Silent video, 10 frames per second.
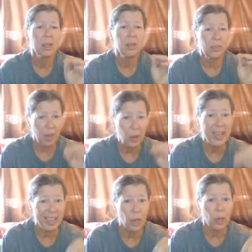they're
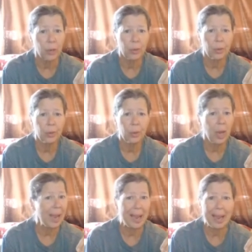here.
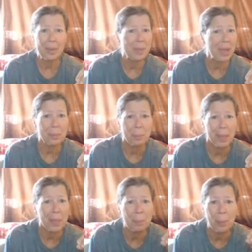I'm
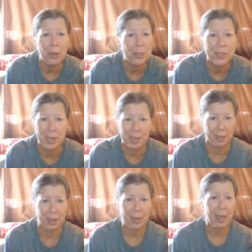not a pig
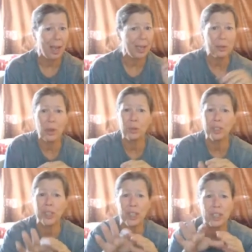person. I
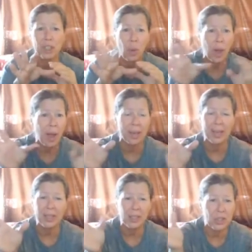don't know diddly
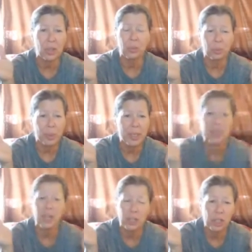squat. I had to start
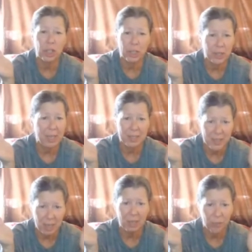reading on shit
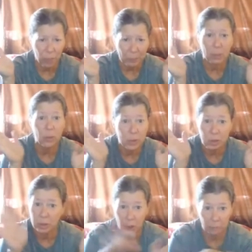last night for
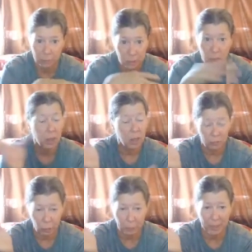pigs.
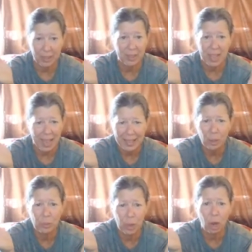I
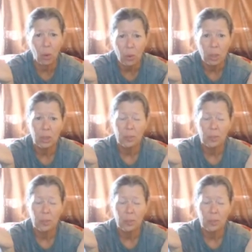don't know.